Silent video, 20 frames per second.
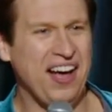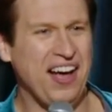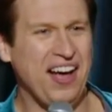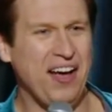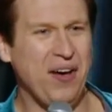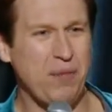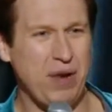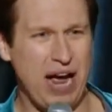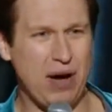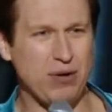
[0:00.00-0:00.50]

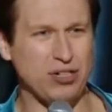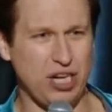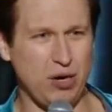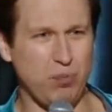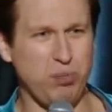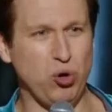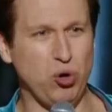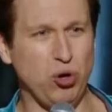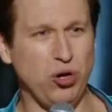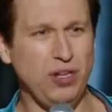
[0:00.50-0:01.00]
but I was at a
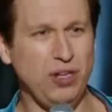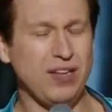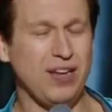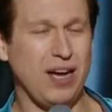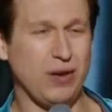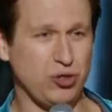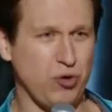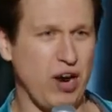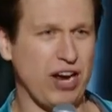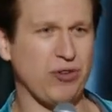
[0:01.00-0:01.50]
pool, I
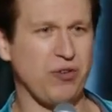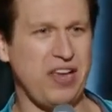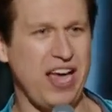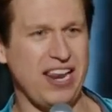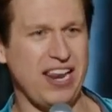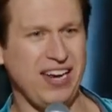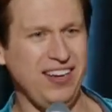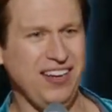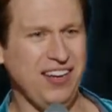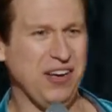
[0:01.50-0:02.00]
was
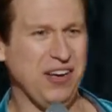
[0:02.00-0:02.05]
recreating.